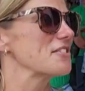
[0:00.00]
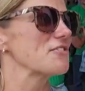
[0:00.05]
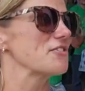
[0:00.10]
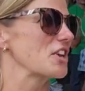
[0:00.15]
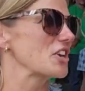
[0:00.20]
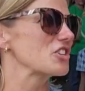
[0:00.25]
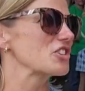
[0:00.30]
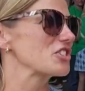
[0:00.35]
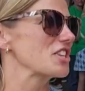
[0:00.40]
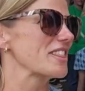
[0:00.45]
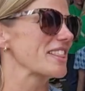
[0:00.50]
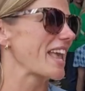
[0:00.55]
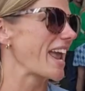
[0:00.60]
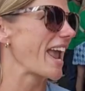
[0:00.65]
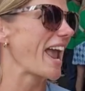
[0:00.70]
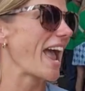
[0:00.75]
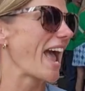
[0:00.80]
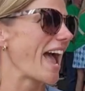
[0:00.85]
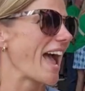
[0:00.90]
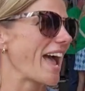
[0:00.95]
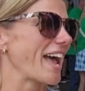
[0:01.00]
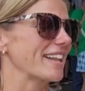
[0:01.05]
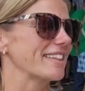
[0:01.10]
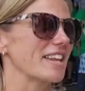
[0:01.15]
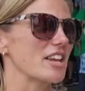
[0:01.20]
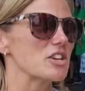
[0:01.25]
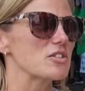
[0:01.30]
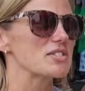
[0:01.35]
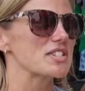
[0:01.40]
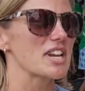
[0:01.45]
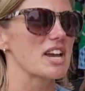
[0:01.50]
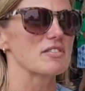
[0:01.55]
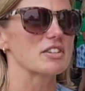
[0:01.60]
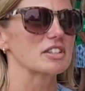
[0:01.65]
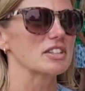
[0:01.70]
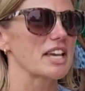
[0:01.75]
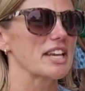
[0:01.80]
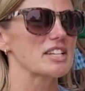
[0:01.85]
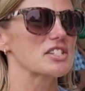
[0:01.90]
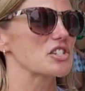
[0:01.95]
fish that they had. They used to have
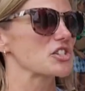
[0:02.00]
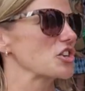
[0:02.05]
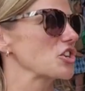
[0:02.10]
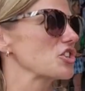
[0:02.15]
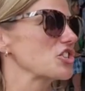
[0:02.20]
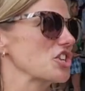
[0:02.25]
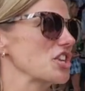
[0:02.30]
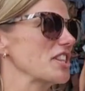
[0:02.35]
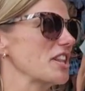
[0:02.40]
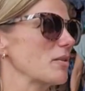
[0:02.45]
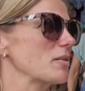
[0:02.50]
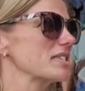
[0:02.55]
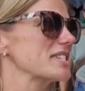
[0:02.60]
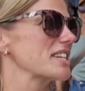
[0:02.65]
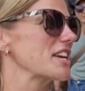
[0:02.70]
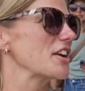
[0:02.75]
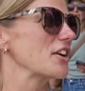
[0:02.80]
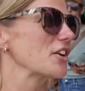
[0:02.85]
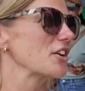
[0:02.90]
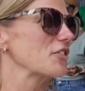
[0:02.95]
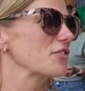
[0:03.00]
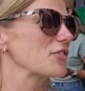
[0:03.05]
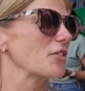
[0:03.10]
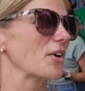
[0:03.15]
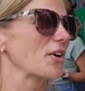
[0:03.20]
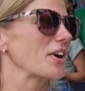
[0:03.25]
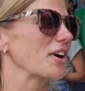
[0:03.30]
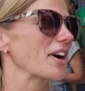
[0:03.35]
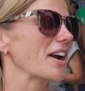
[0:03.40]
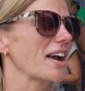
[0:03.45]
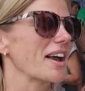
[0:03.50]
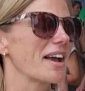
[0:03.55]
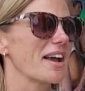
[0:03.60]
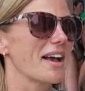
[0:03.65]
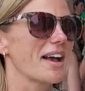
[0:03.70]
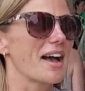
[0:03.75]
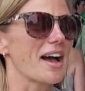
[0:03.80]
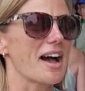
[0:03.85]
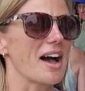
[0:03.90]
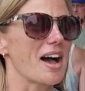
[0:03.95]
a lake sturgeon that was here for
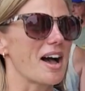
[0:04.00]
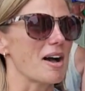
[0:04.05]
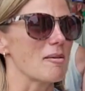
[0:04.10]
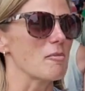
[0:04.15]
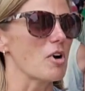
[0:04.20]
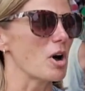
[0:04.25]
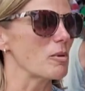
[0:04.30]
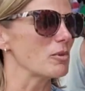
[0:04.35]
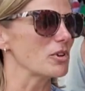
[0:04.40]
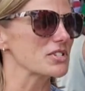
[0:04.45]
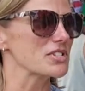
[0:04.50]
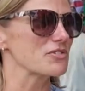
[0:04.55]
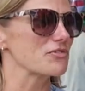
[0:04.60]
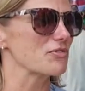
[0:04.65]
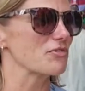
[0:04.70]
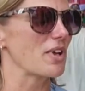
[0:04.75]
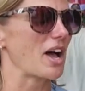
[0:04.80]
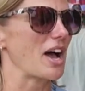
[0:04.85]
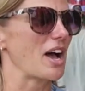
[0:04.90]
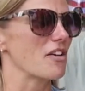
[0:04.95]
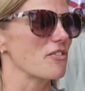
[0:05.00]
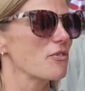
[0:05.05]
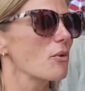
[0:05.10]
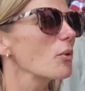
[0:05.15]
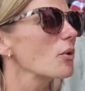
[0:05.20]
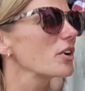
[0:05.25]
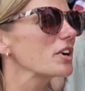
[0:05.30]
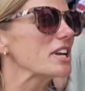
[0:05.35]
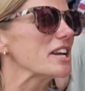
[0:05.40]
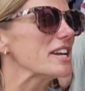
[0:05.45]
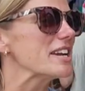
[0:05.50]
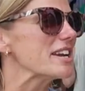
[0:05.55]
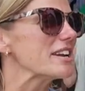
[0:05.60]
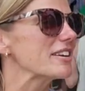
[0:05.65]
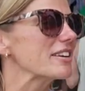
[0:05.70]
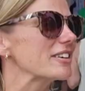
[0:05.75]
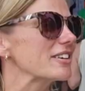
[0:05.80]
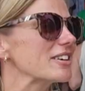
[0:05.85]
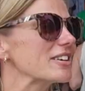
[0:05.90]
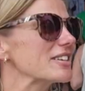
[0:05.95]
almost 40
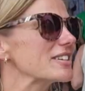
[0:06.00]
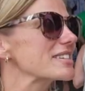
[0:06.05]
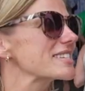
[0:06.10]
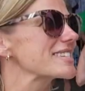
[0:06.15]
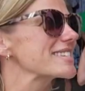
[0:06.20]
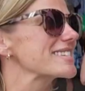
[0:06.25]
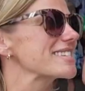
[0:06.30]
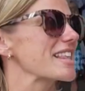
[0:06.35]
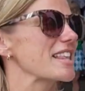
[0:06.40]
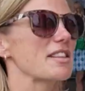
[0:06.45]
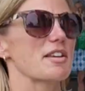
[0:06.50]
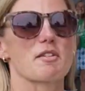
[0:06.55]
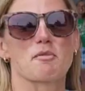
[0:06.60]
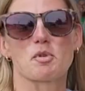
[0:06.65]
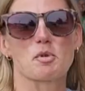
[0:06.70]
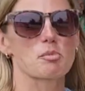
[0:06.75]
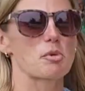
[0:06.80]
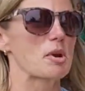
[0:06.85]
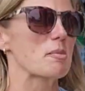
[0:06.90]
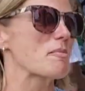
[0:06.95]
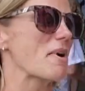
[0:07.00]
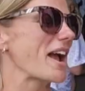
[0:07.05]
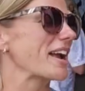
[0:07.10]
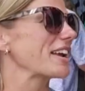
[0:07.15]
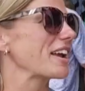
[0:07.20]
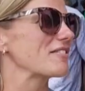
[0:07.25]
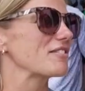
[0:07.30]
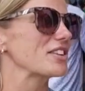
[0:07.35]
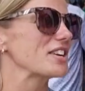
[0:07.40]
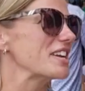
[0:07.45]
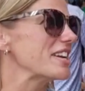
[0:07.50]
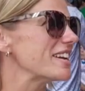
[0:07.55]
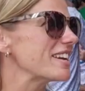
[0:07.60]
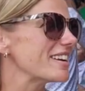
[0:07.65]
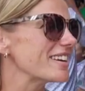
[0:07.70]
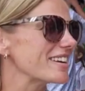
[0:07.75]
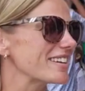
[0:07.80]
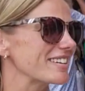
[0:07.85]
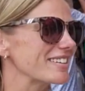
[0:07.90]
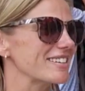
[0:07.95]
years that they would bring back every
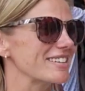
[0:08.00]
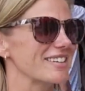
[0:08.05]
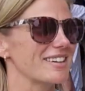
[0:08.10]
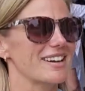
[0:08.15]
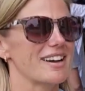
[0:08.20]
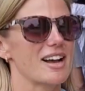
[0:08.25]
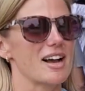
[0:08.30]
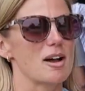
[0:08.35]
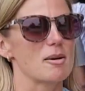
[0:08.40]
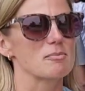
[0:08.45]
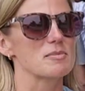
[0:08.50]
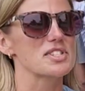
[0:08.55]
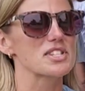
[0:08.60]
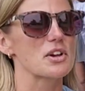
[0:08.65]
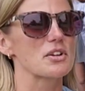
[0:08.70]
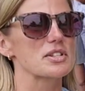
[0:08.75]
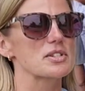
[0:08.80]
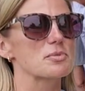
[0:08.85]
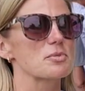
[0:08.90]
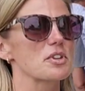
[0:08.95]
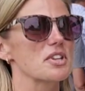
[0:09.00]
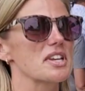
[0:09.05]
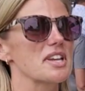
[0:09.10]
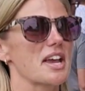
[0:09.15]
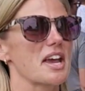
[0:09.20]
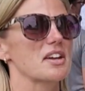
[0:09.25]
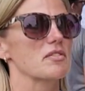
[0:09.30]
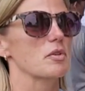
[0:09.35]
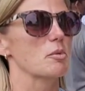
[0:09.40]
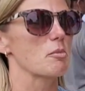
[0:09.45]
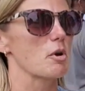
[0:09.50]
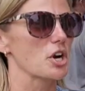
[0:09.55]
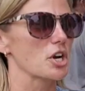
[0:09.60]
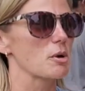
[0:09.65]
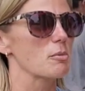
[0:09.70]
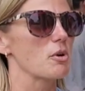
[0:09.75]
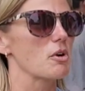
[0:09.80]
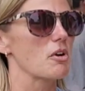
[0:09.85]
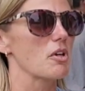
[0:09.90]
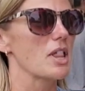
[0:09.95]
year. So it's really kind of
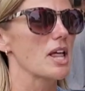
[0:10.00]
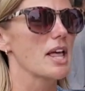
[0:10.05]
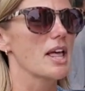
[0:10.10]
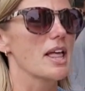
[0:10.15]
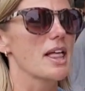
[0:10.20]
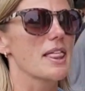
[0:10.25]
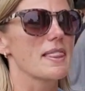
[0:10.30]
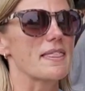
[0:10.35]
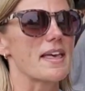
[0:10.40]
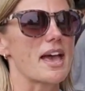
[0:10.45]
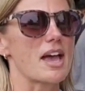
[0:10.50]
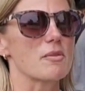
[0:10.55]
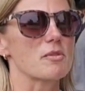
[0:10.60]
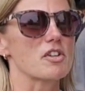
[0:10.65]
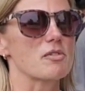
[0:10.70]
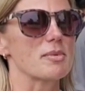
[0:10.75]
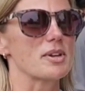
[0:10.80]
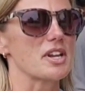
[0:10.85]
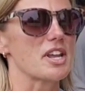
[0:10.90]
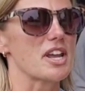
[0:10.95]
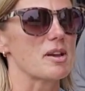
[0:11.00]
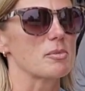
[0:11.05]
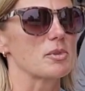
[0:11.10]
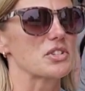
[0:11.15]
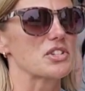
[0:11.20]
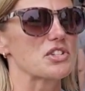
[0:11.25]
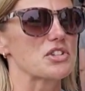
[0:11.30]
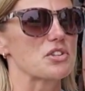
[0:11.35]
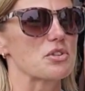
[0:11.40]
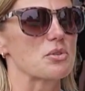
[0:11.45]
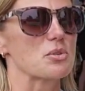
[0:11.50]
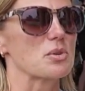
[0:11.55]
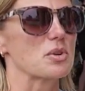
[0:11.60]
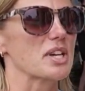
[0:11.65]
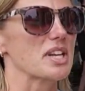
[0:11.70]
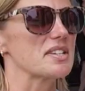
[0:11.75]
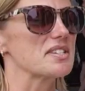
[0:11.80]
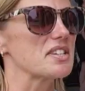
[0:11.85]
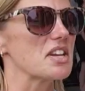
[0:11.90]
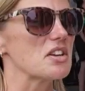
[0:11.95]
remarkable that we've been able
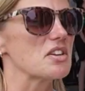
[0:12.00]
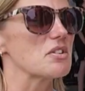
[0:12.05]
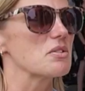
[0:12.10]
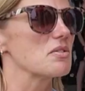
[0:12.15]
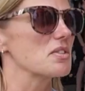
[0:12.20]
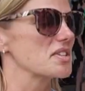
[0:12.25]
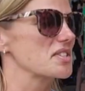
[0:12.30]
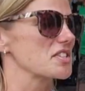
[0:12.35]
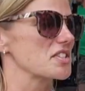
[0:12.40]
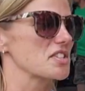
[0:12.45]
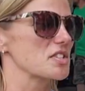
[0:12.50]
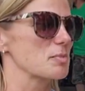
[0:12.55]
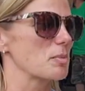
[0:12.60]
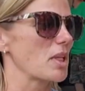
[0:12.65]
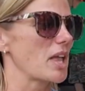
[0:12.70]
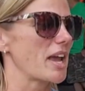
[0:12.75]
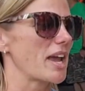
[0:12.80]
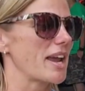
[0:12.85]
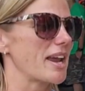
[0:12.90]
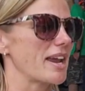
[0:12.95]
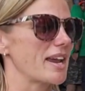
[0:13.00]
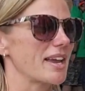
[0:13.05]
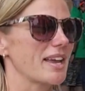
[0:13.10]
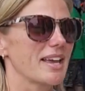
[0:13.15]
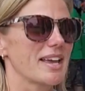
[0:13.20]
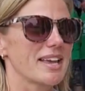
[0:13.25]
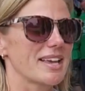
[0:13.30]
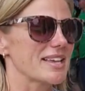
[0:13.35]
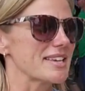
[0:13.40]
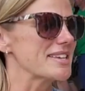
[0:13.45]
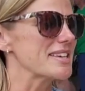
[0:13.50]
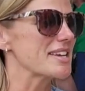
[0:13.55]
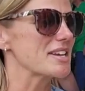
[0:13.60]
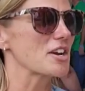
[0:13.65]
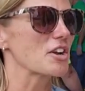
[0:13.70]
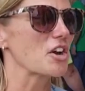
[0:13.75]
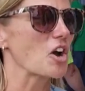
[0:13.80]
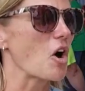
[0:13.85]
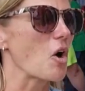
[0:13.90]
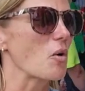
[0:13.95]
to continue this display, get
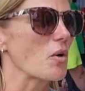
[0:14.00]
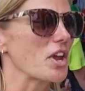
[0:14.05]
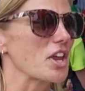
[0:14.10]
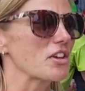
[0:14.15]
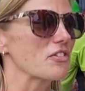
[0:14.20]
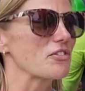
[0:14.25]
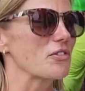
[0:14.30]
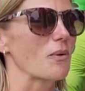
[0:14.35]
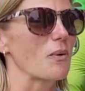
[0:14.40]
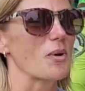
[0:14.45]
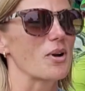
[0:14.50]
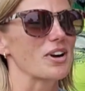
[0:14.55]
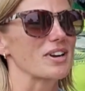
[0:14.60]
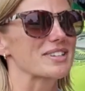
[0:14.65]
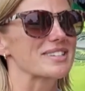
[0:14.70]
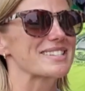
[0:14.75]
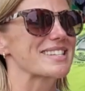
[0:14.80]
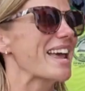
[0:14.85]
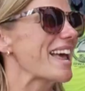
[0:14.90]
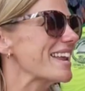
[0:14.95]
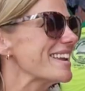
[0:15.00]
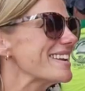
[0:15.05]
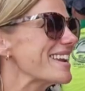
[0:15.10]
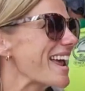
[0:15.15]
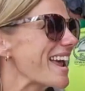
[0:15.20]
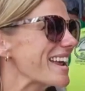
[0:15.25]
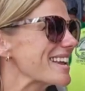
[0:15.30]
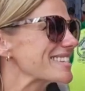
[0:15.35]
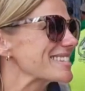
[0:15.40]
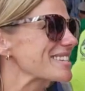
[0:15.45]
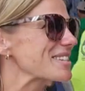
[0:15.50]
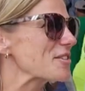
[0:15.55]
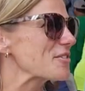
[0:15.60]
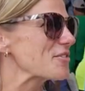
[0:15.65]
it going for 10 days of the